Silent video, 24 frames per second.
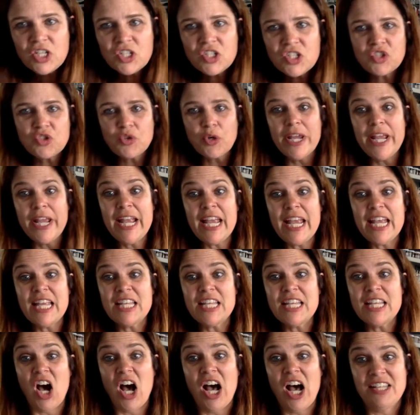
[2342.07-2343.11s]
String
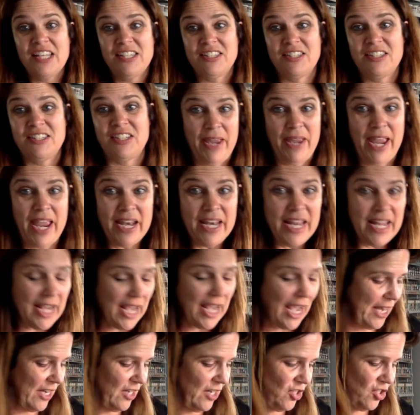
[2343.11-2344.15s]
is awesome. Any
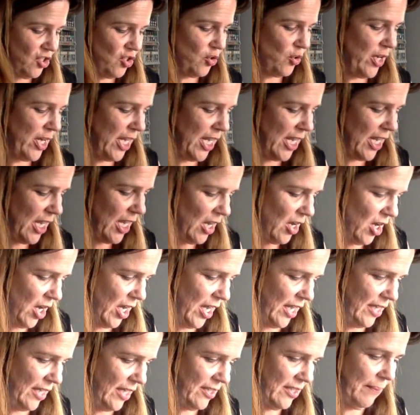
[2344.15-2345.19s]
kind of string,
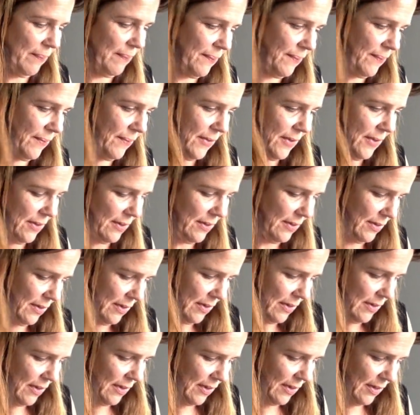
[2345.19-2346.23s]
awesome.
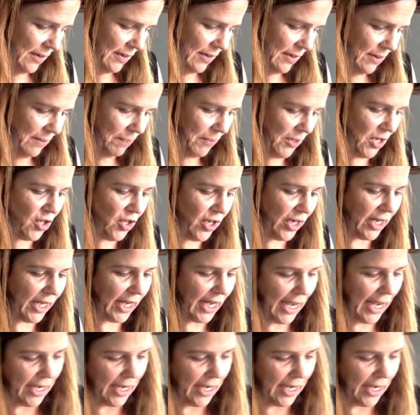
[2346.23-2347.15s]
But you're going to